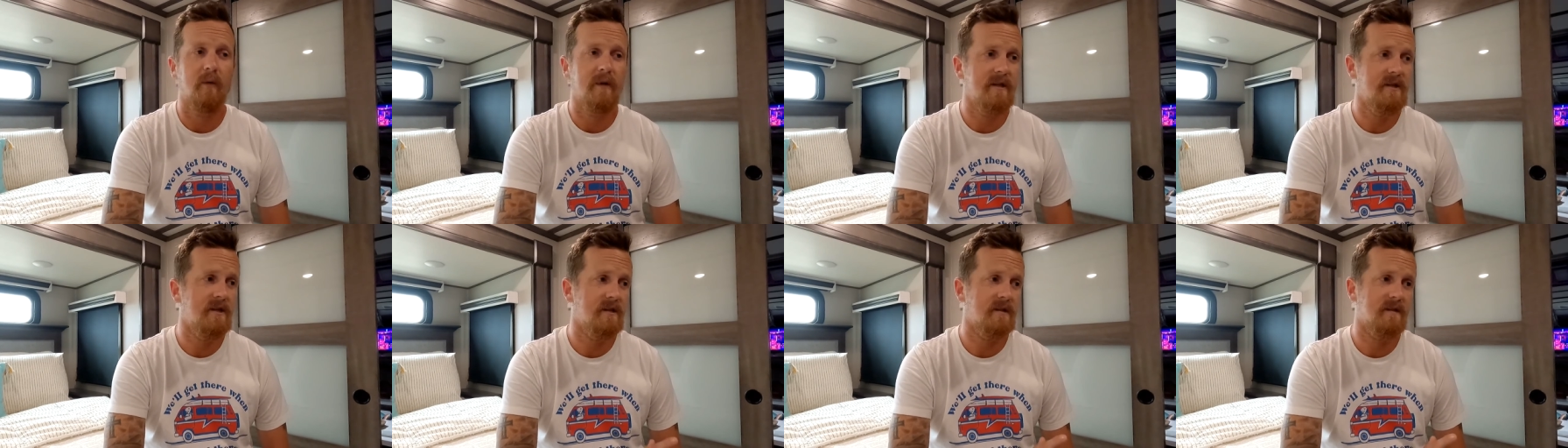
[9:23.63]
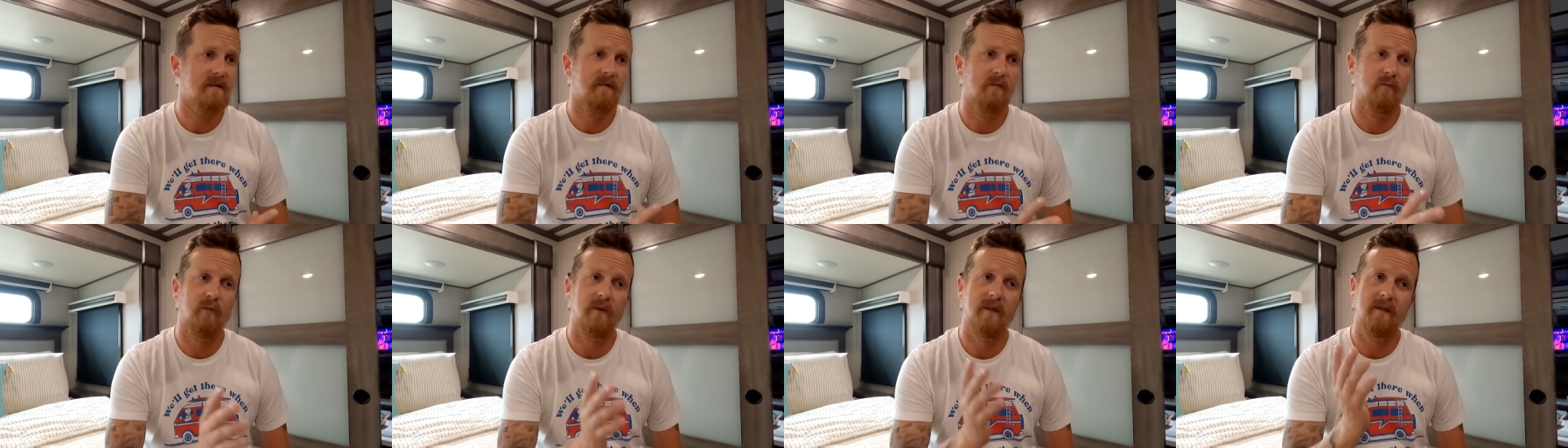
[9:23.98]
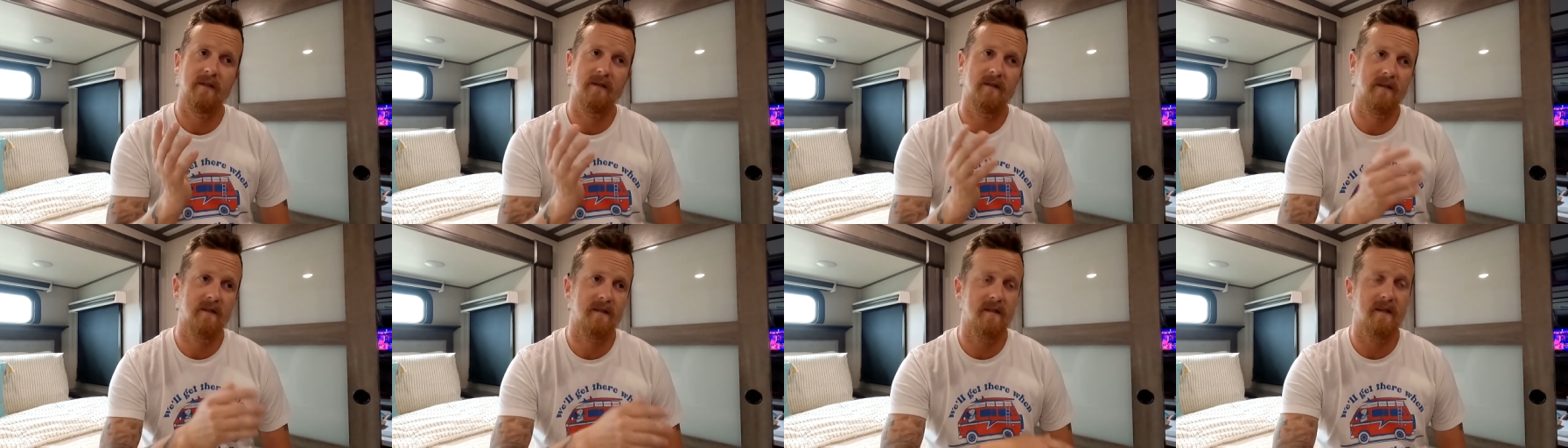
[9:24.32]
We just
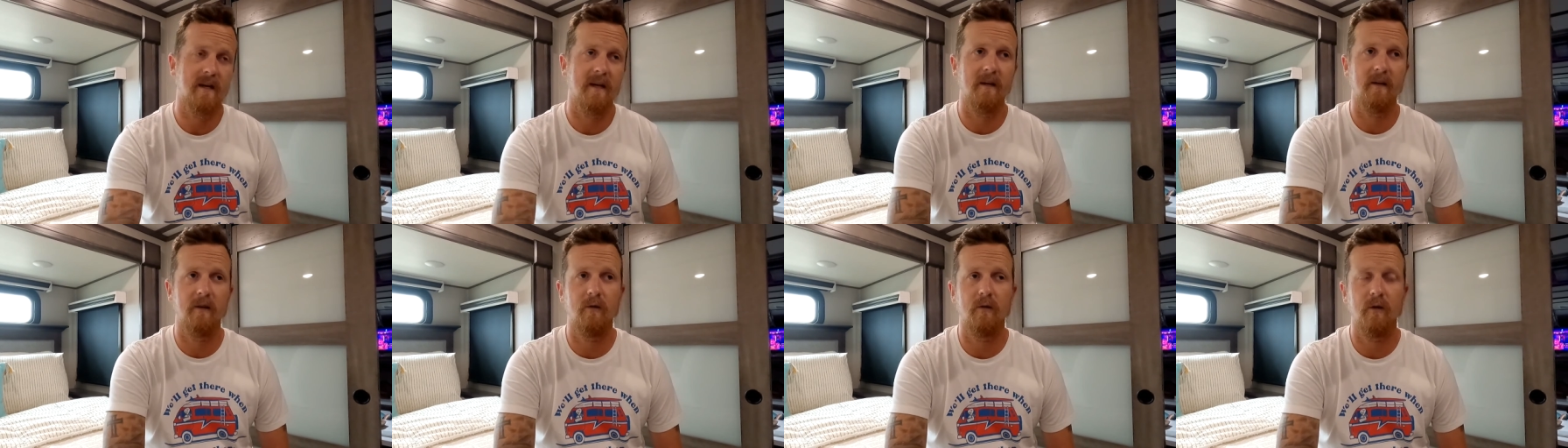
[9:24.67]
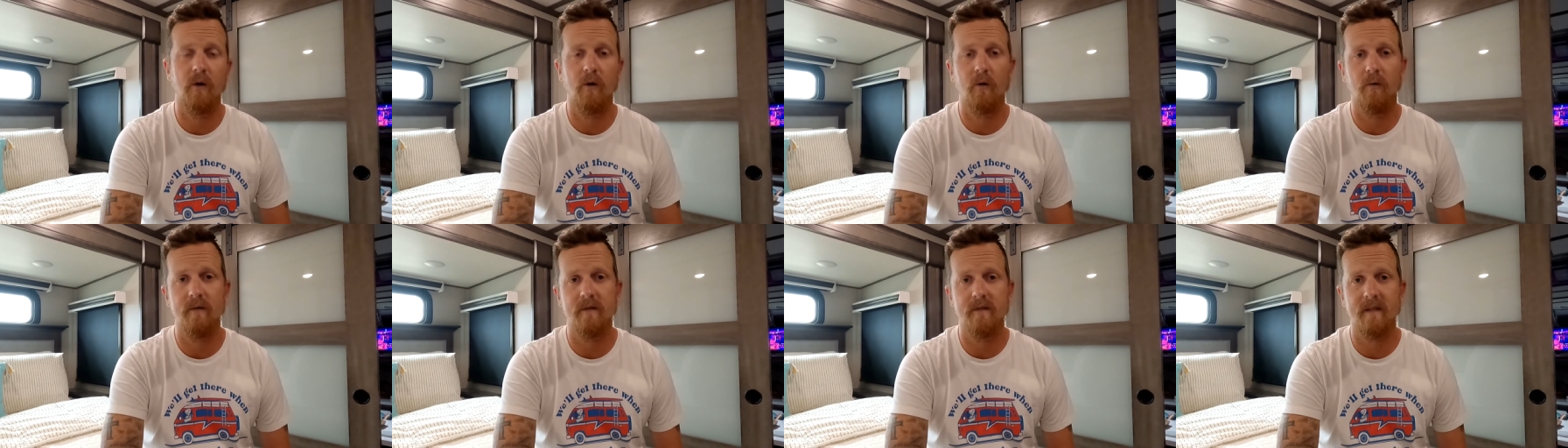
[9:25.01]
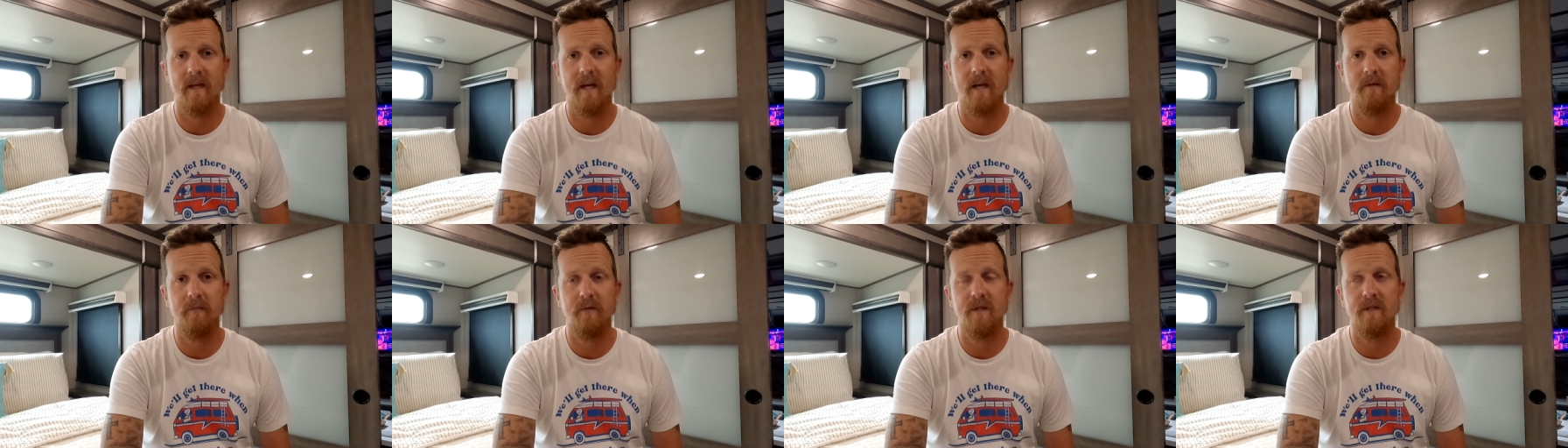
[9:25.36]
decided to go with
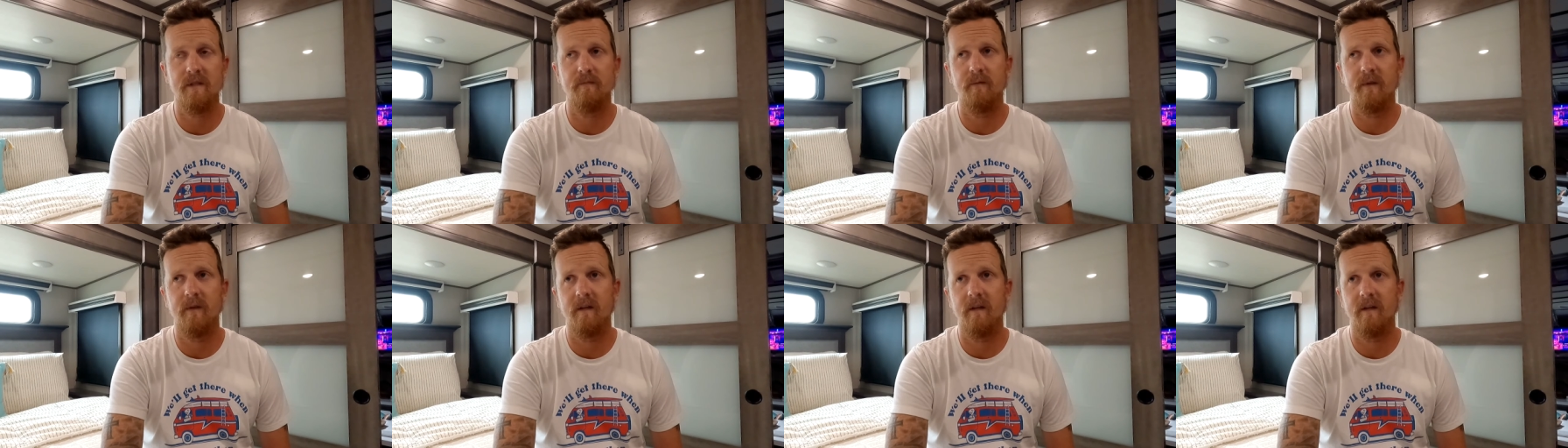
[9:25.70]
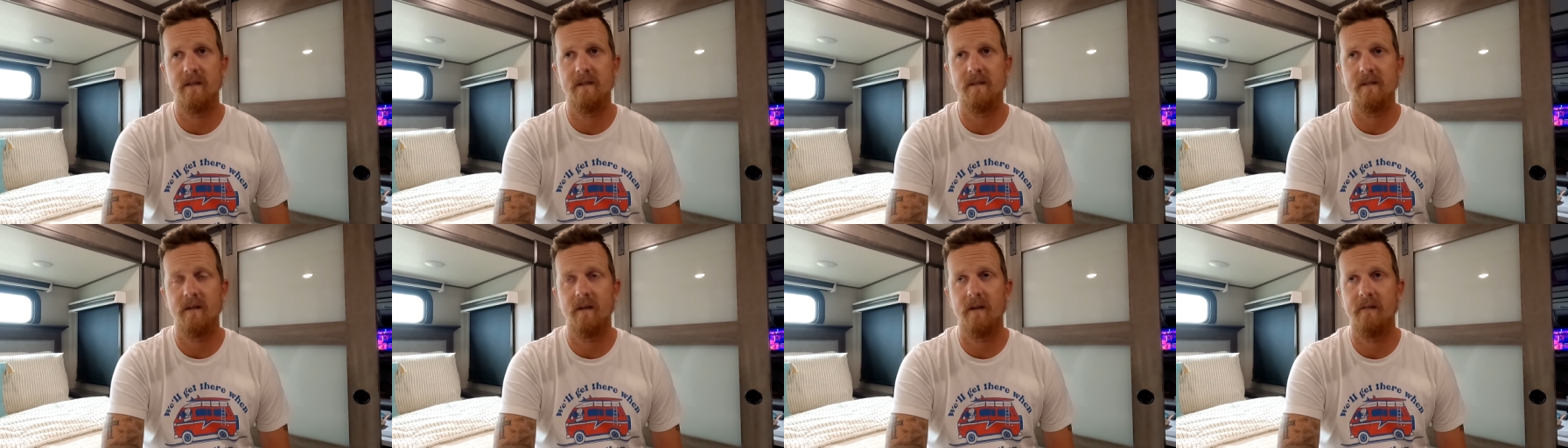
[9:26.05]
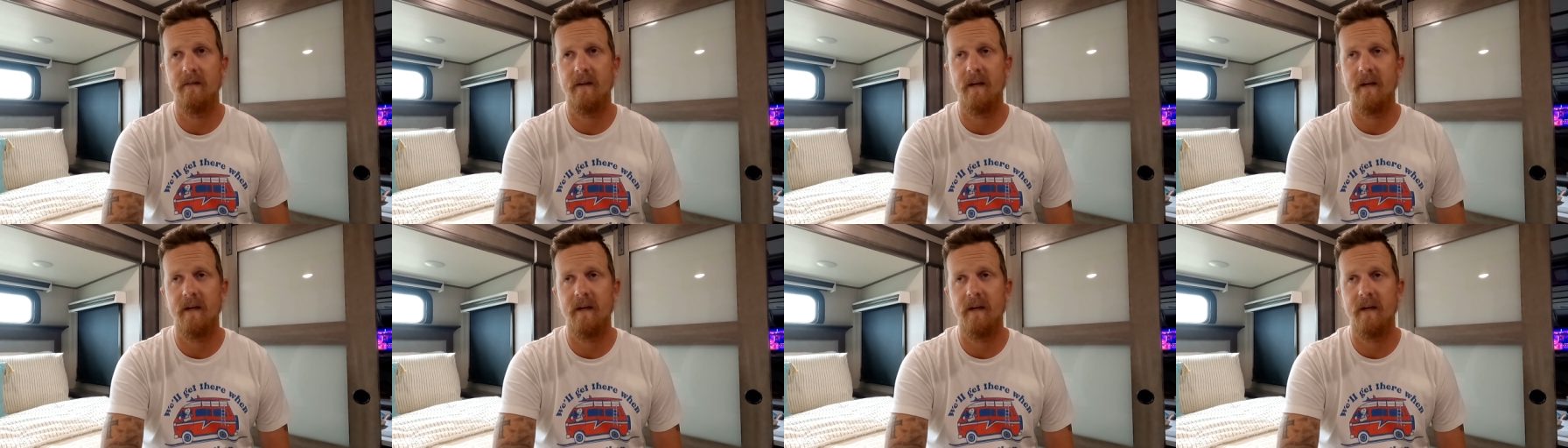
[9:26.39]
Escapees because